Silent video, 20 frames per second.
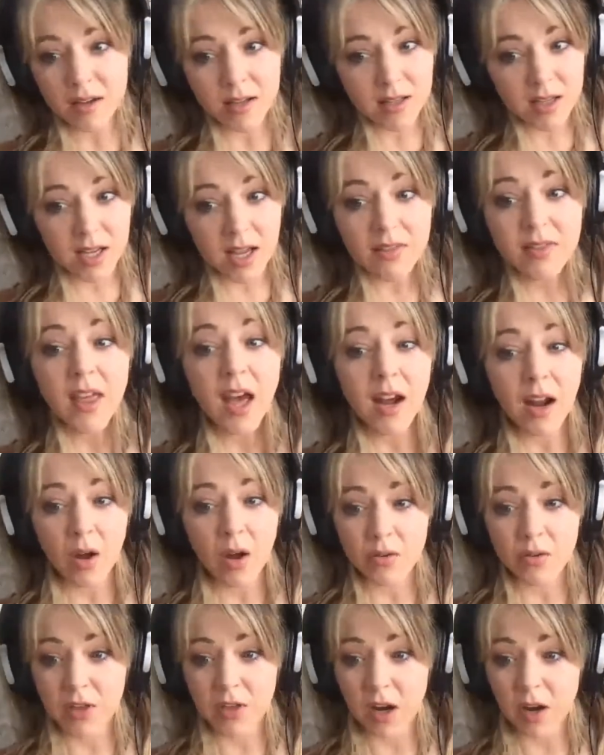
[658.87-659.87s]
get that out
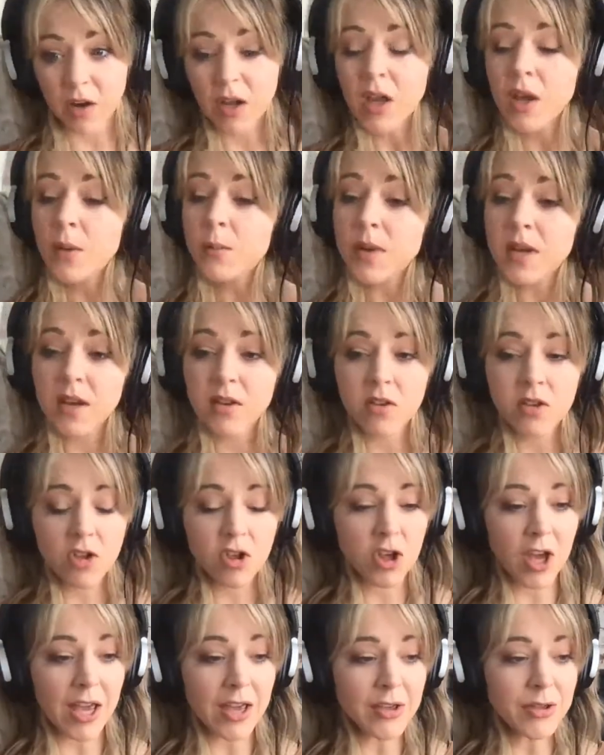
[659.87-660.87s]
of there. Because
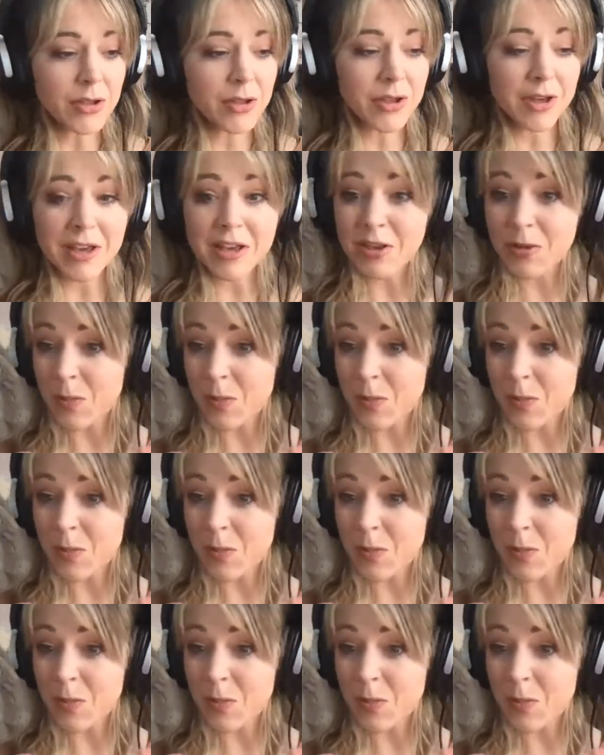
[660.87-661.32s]
change is